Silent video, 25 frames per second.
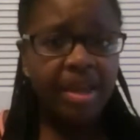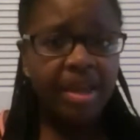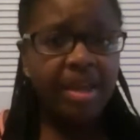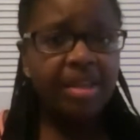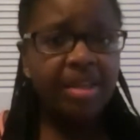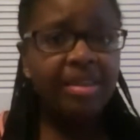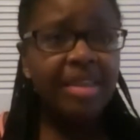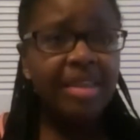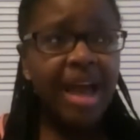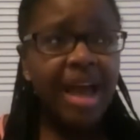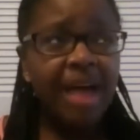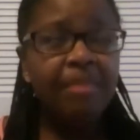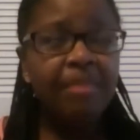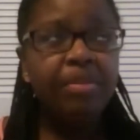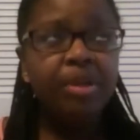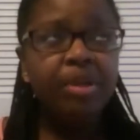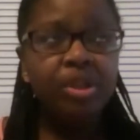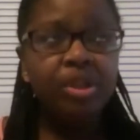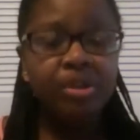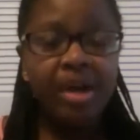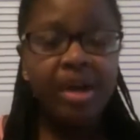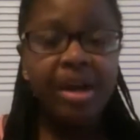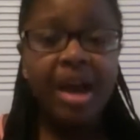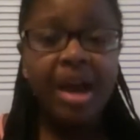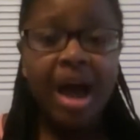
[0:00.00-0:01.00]
That puts you
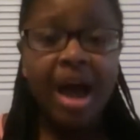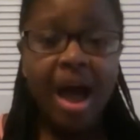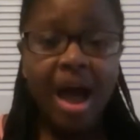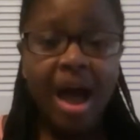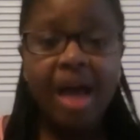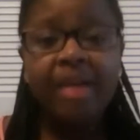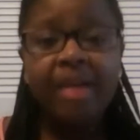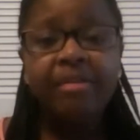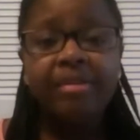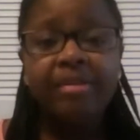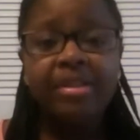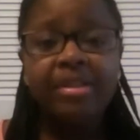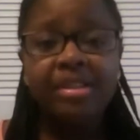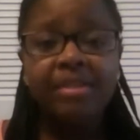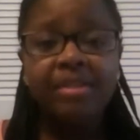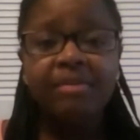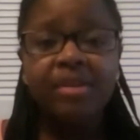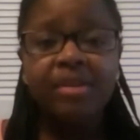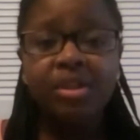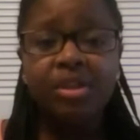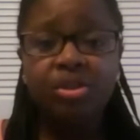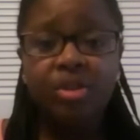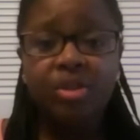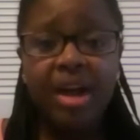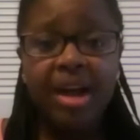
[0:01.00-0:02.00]
at a high risk of
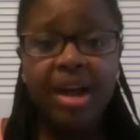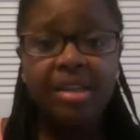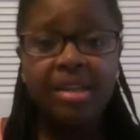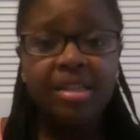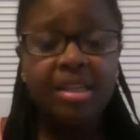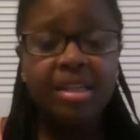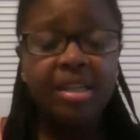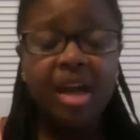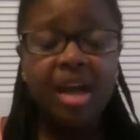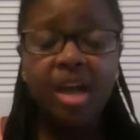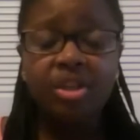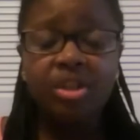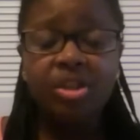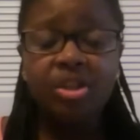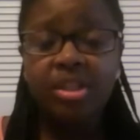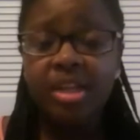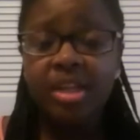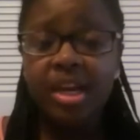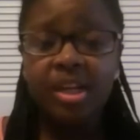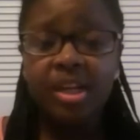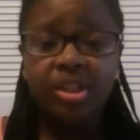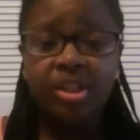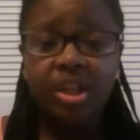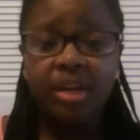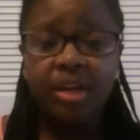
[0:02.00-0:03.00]
contracting not just
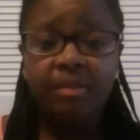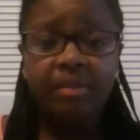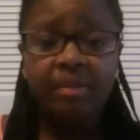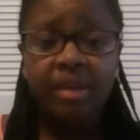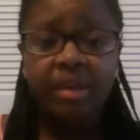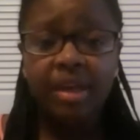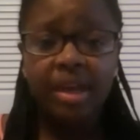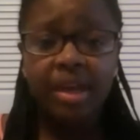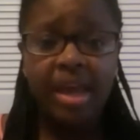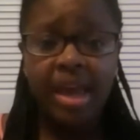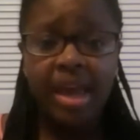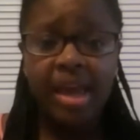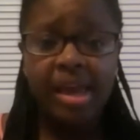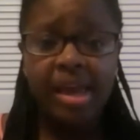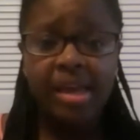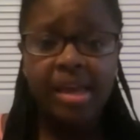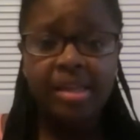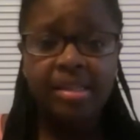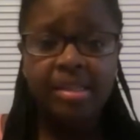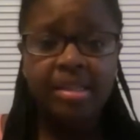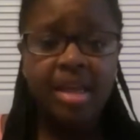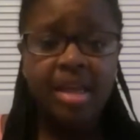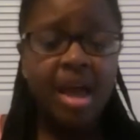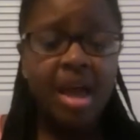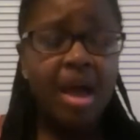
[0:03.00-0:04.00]
HIV and AIDS,
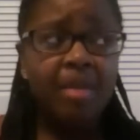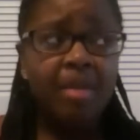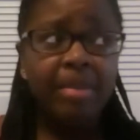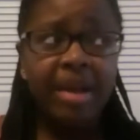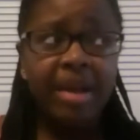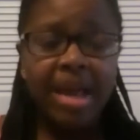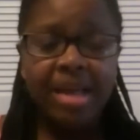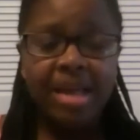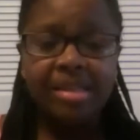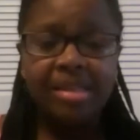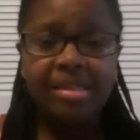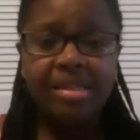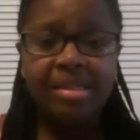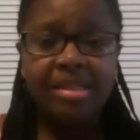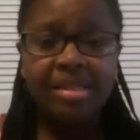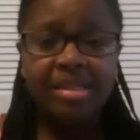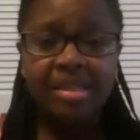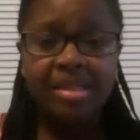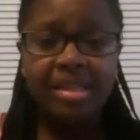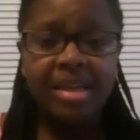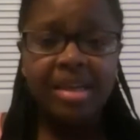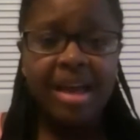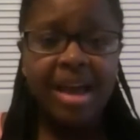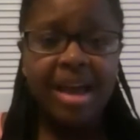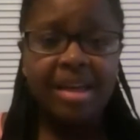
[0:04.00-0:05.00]
but
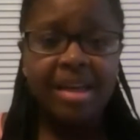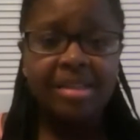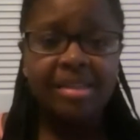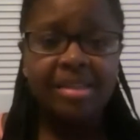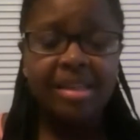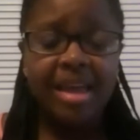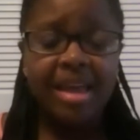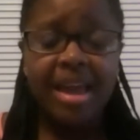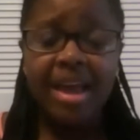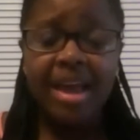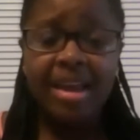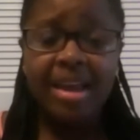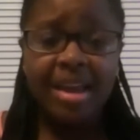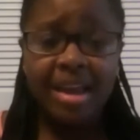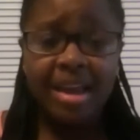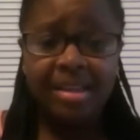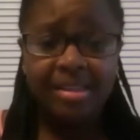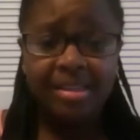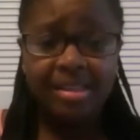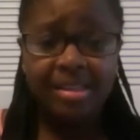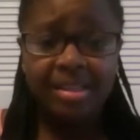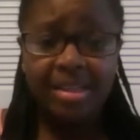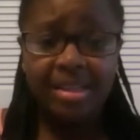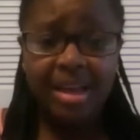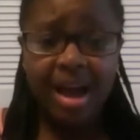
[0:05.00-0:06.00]
STDs and
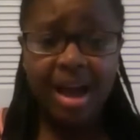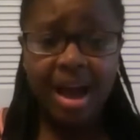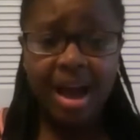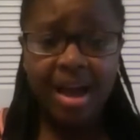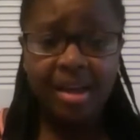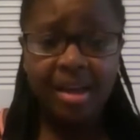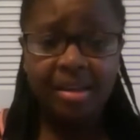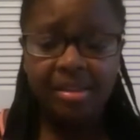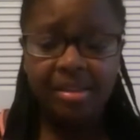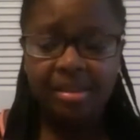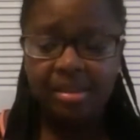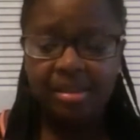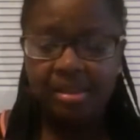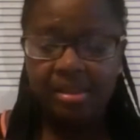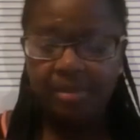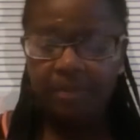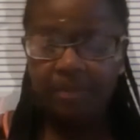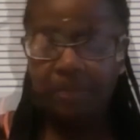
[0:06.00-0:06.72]
STIs.